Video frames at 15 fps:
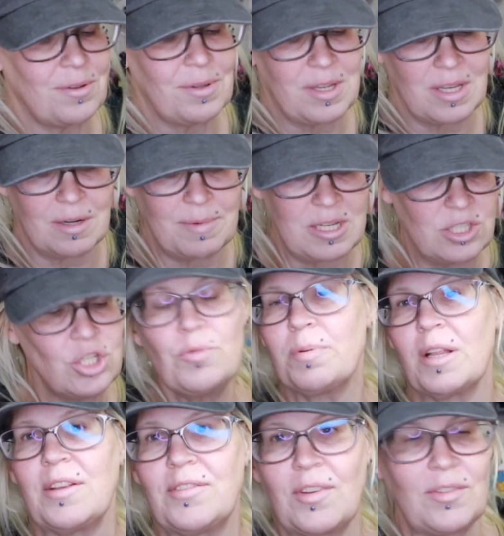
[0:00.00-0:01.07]
only going to be two
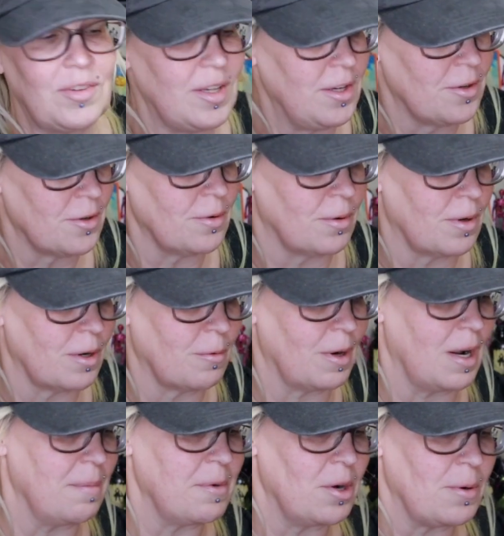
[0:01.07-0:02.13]
places, here or
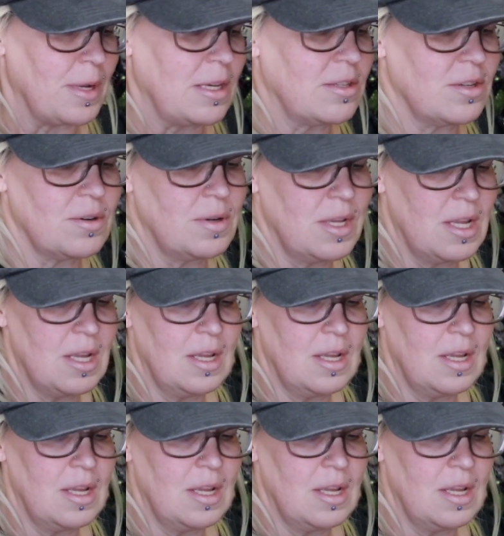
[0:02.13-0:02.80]
where I'm going to.